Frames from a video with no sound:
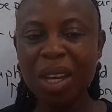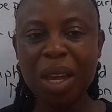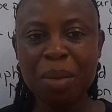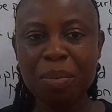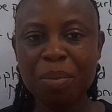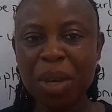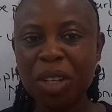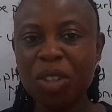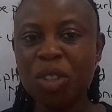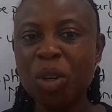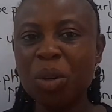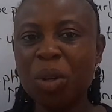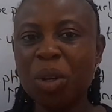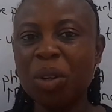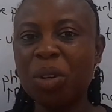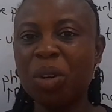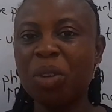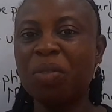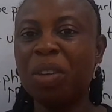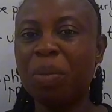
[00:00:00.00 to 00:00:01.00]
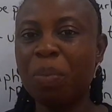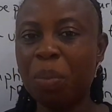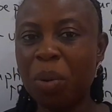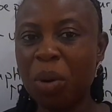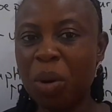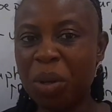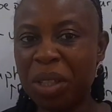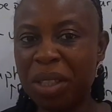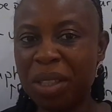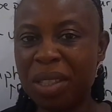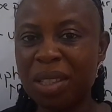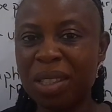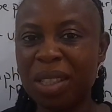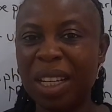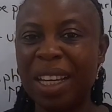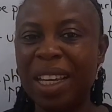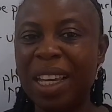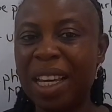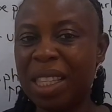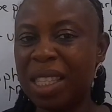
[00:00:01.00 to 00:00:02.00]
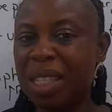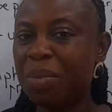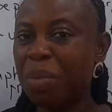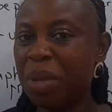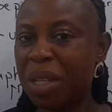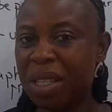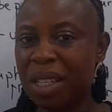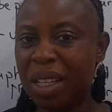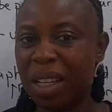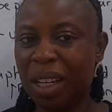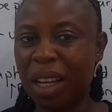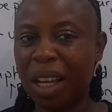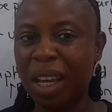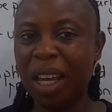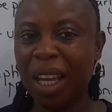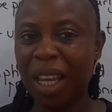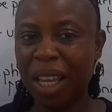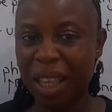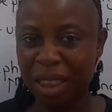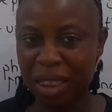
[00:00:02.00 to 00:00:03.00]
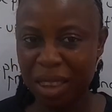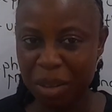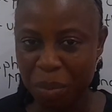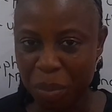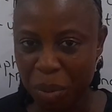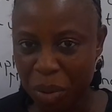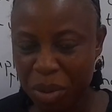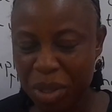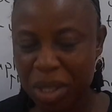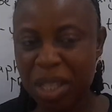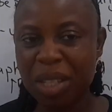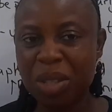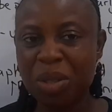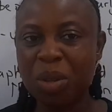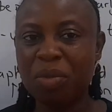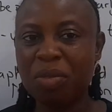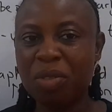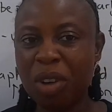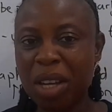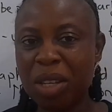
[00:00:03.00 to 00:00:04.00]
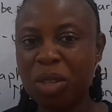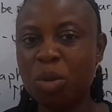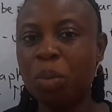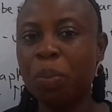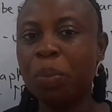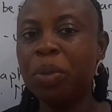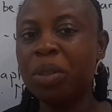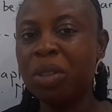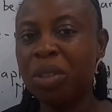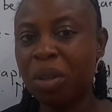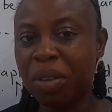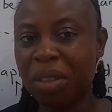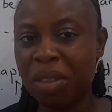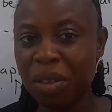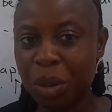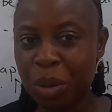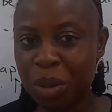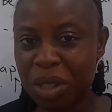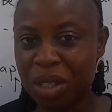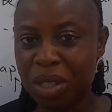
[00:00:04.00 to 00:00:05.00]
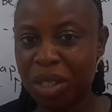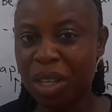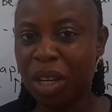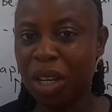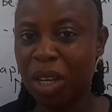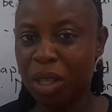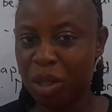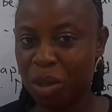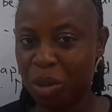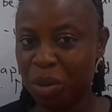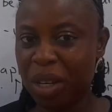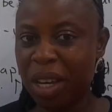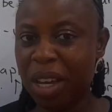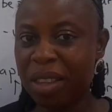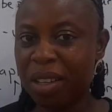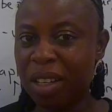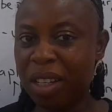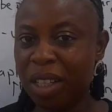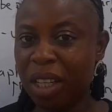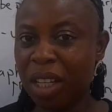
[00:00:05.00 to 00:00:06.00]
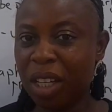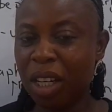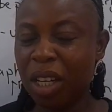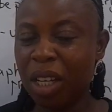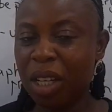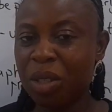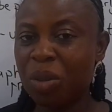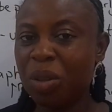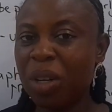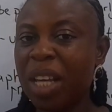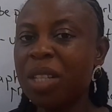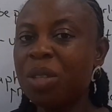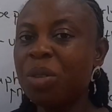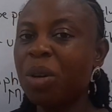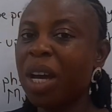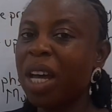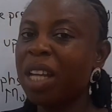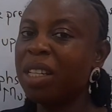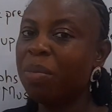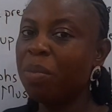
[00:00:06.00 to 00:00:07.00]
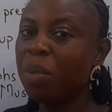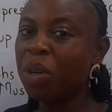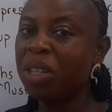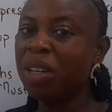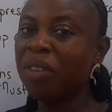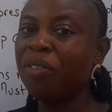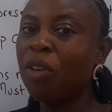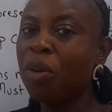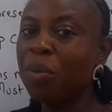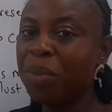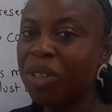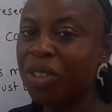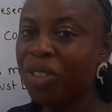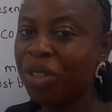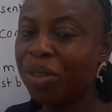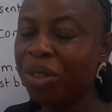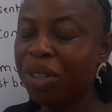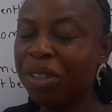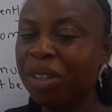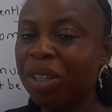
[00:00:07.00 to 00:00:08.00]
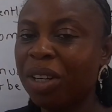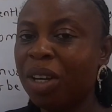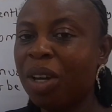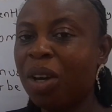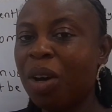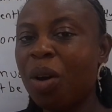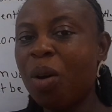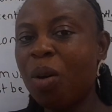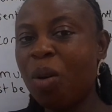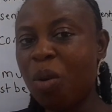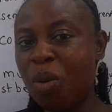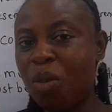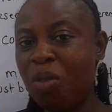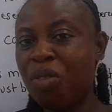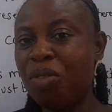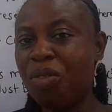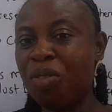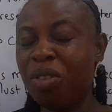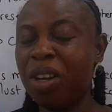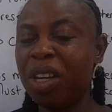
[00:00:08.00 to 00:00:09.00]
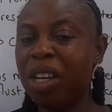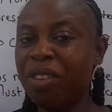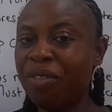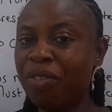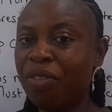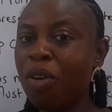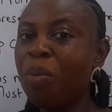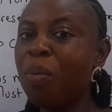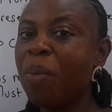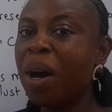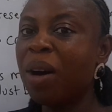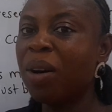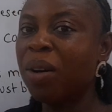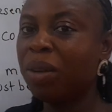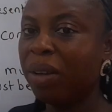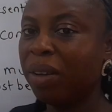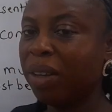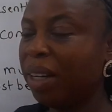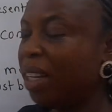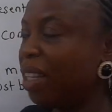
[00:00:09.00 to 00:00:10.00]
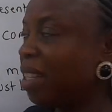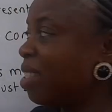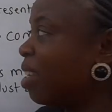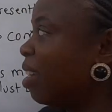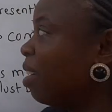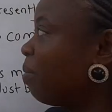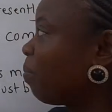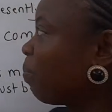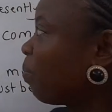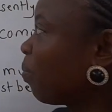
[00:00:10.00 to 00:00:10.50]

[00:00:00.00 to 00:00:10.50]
Make sure none of the points gets missing in the process of trying to put your thoughts together. So let's look at the body formation of a formal letter.